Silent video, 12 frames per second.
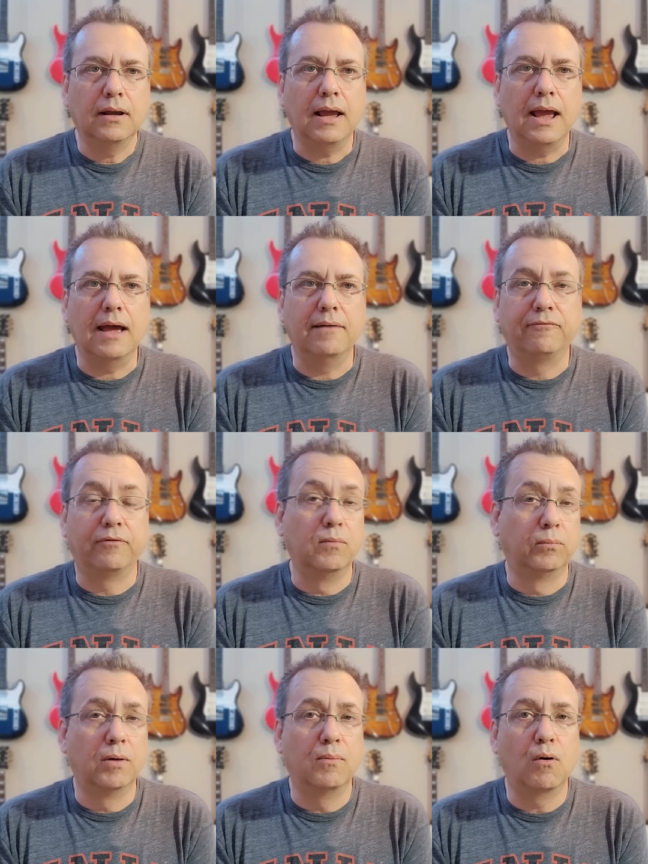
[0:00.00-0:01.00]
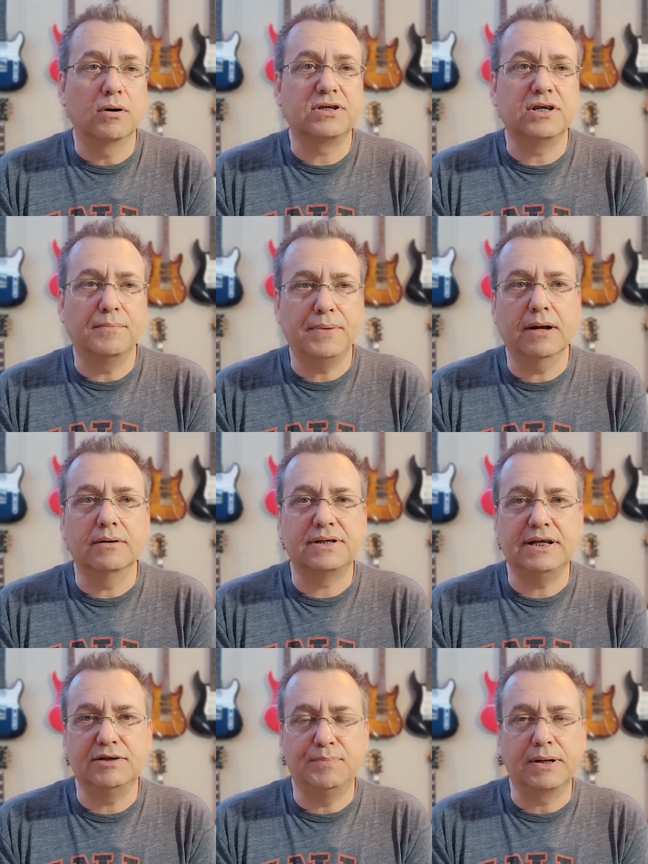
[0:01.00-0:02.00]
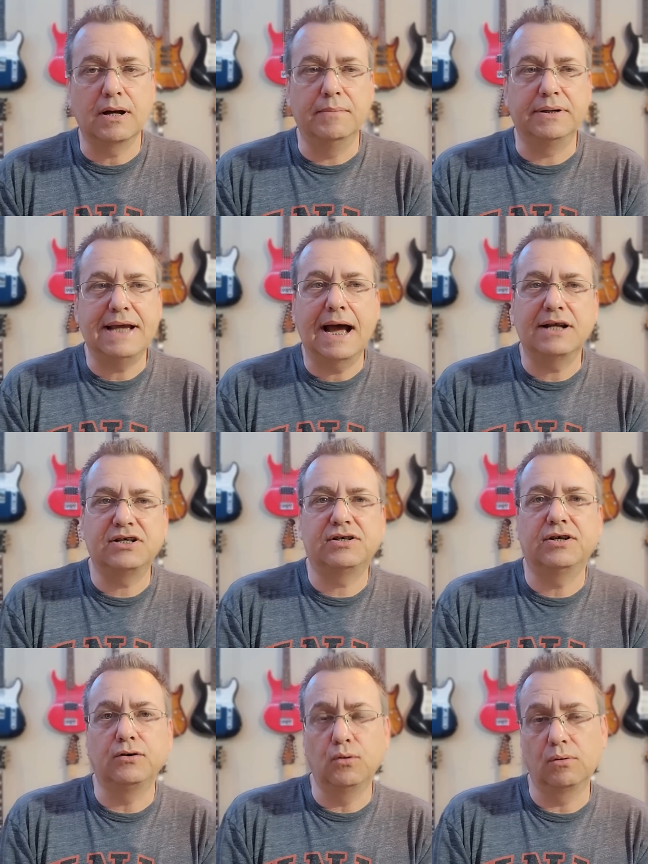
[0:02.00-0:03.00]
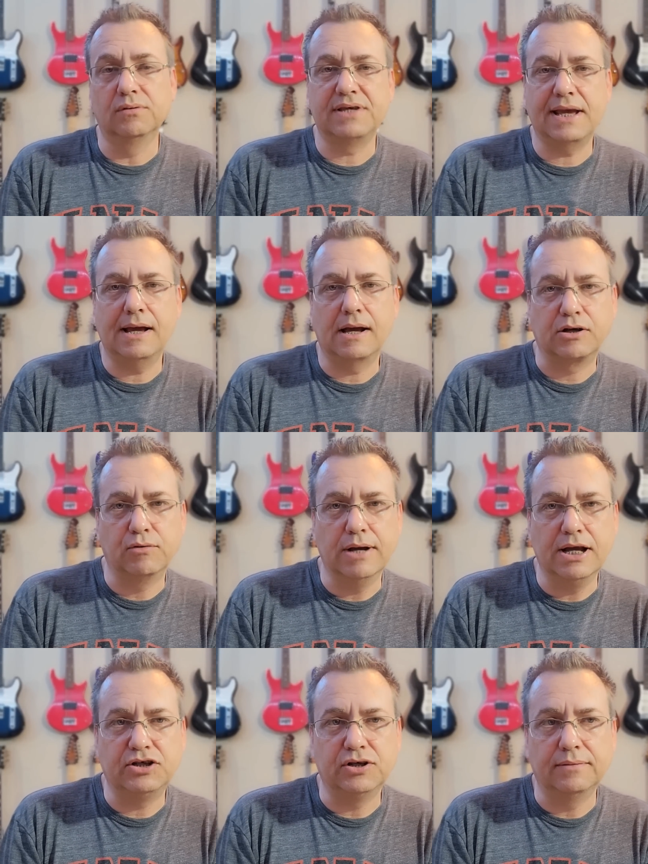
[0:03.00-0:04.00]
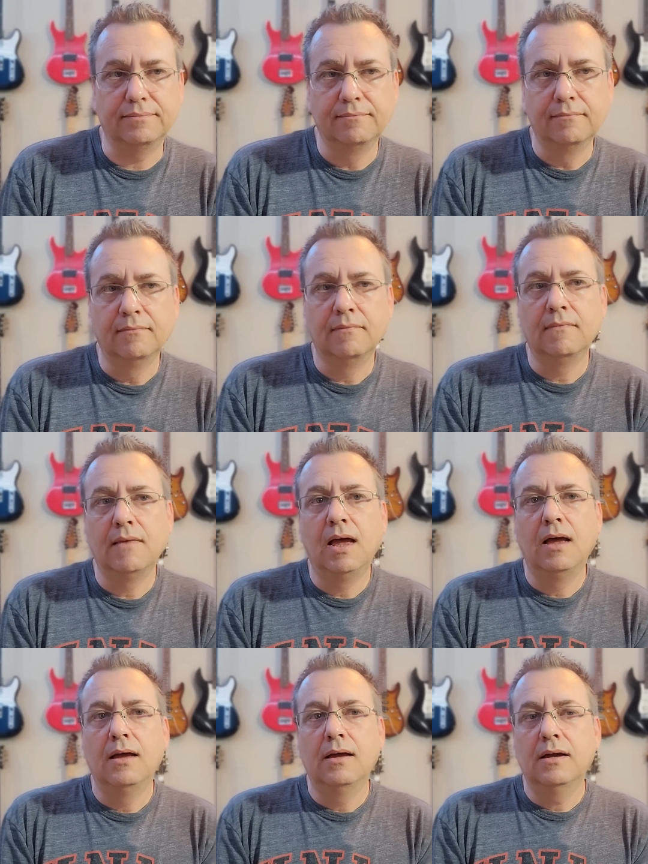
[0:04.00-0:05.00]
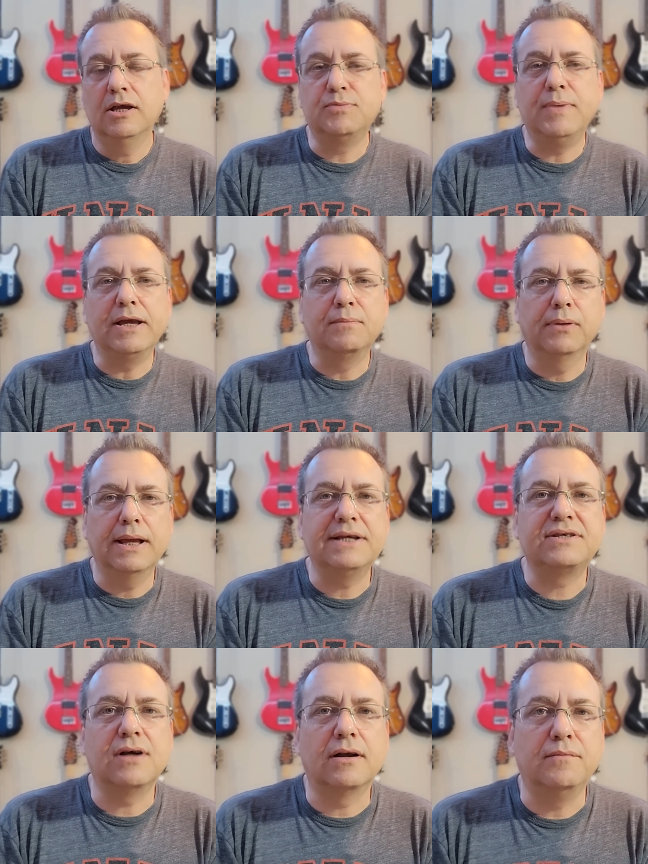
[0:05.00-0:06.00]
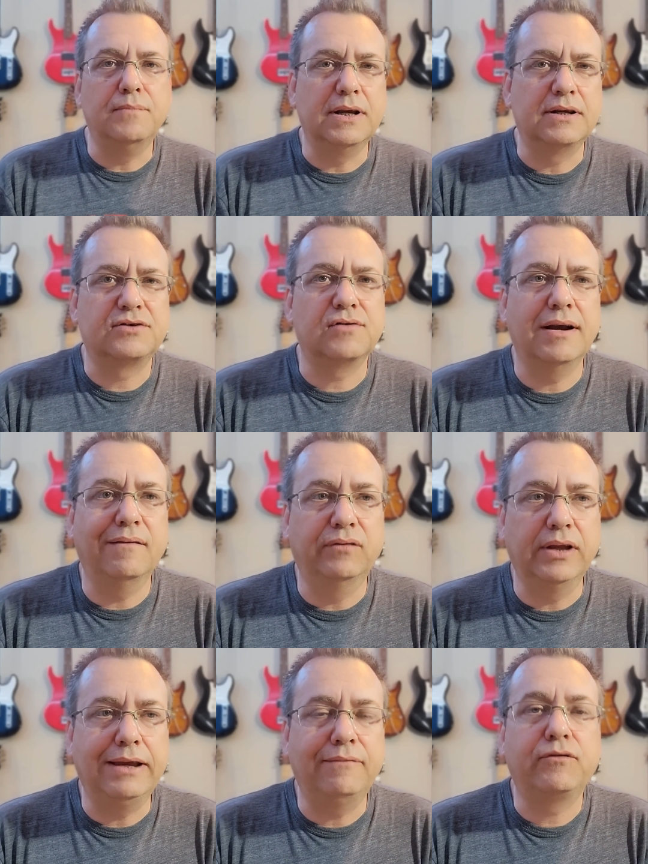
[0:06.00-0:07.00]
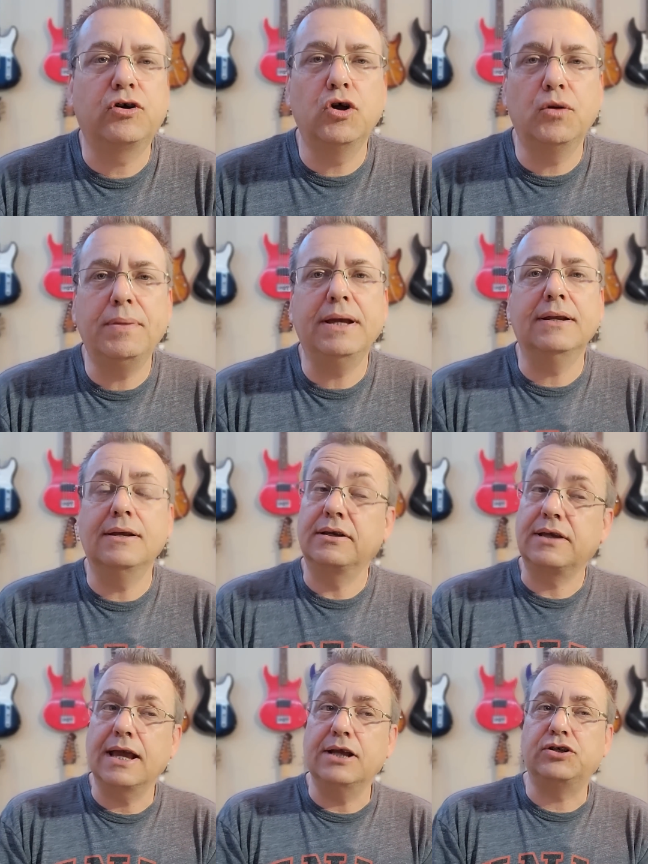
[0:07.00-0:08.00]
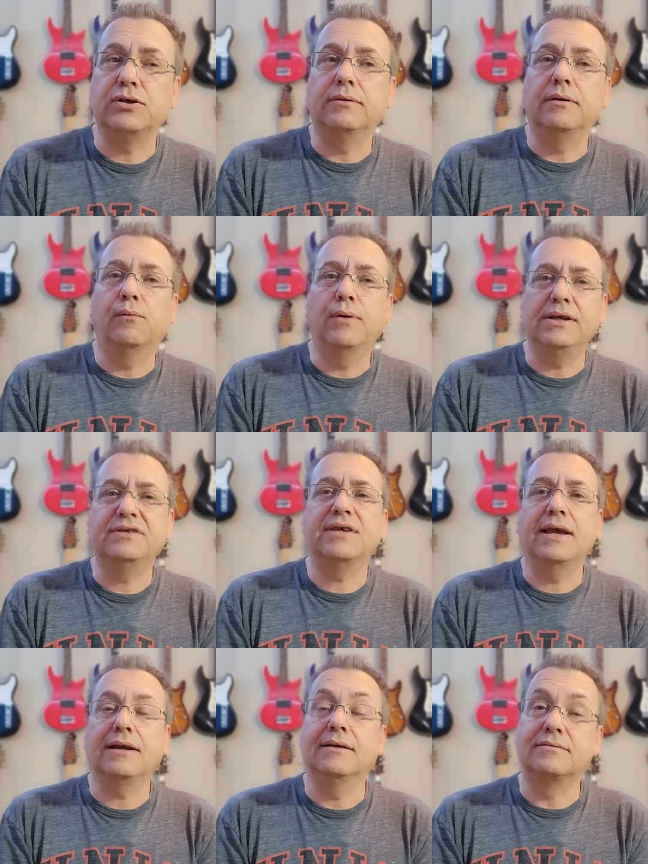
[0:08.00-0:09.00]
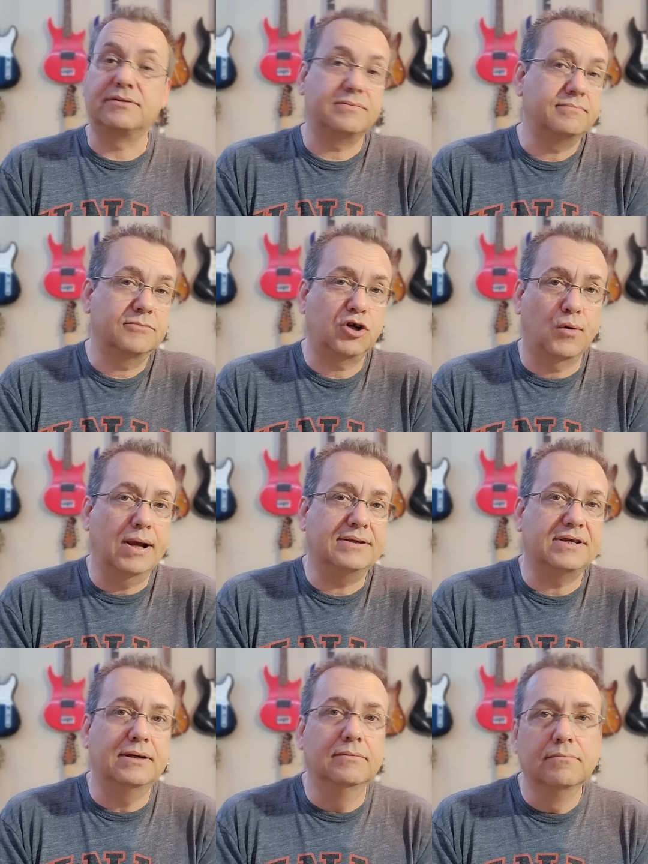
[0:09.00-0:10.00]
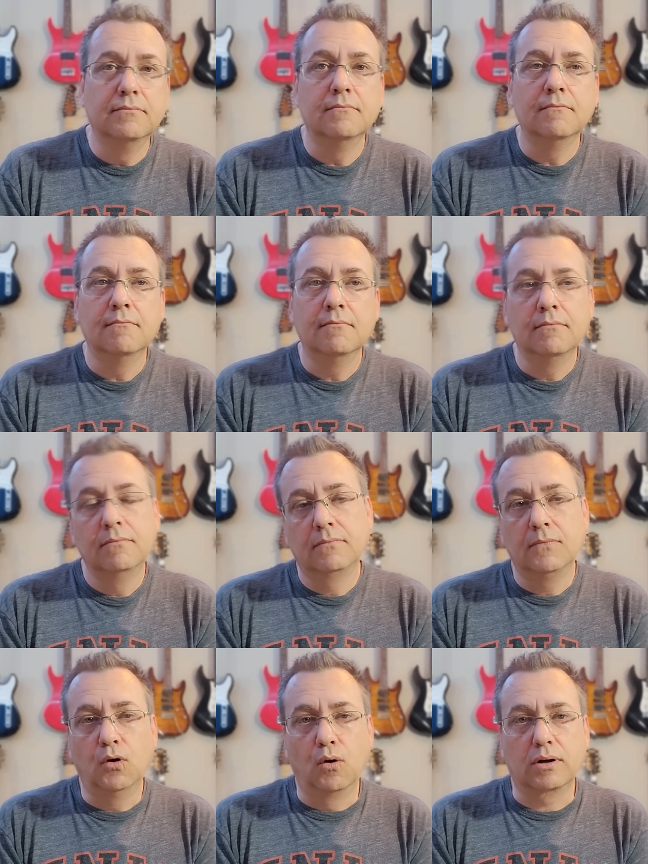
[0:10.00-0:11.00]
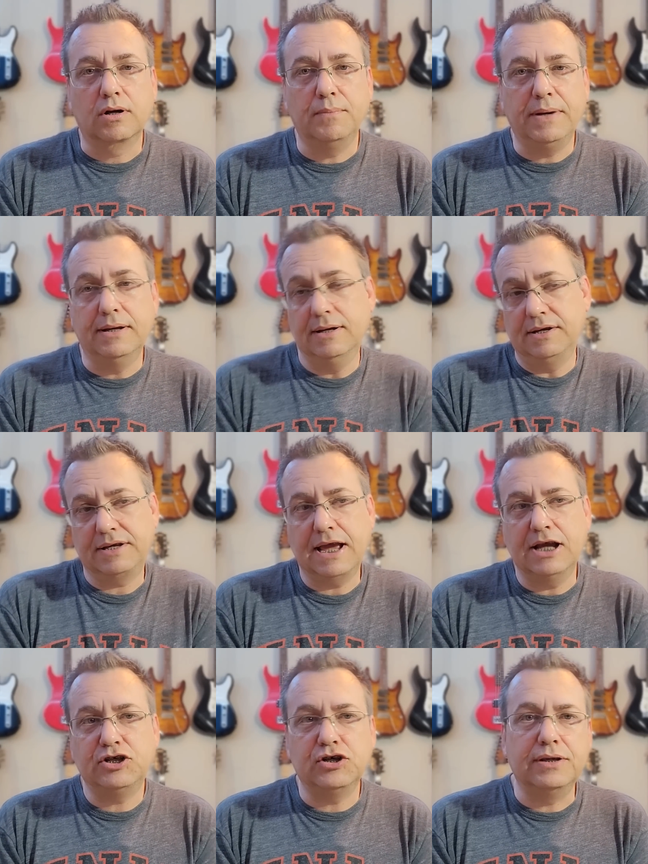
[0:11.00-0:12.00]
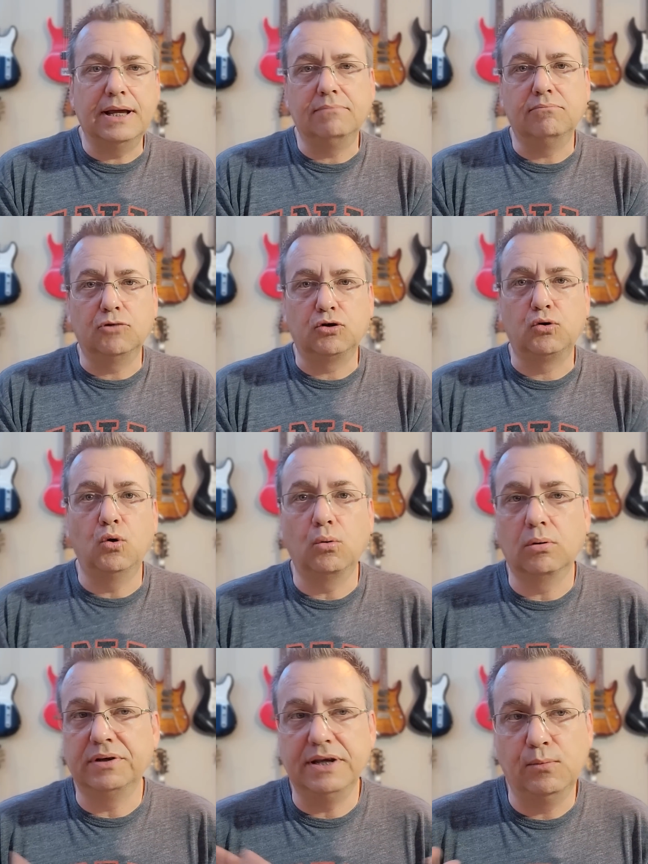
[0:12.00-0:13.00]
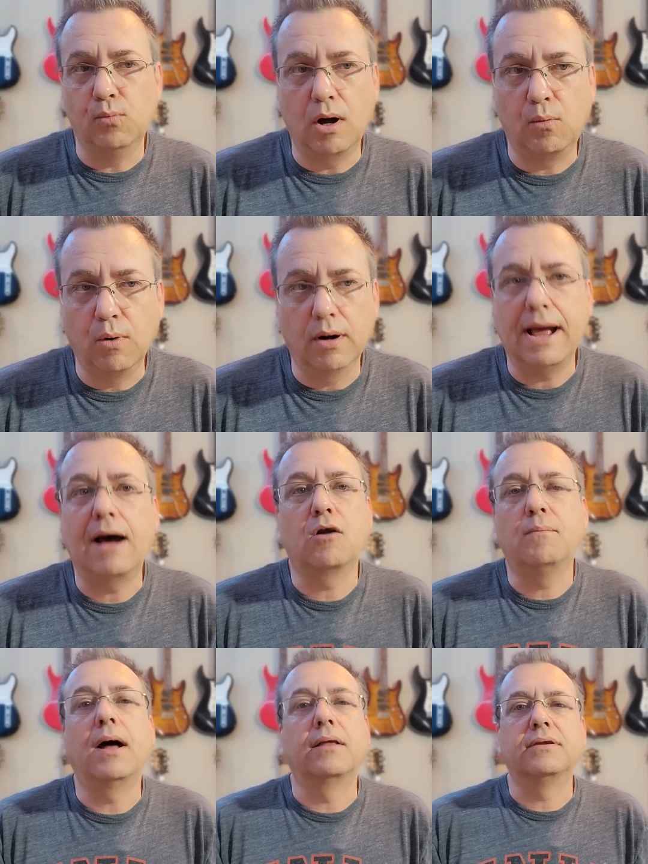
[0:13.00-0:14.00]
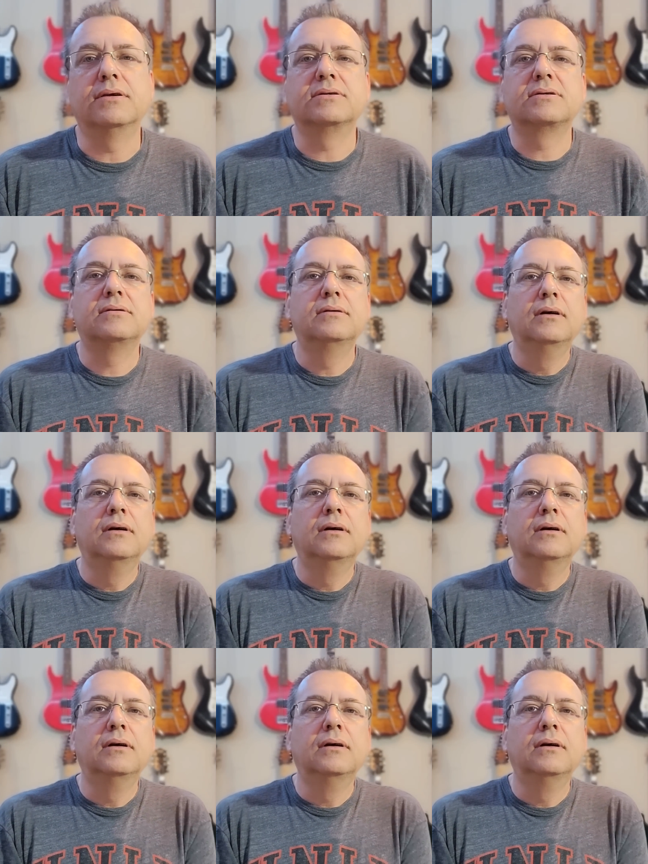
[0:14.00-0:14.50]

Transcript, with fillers: and from reports it appears he's become attached to Google's A I creation. His being placed on administrative leave could be an indication that what he's saying is crazy, or it could be an indication that Google didn't want word out about this.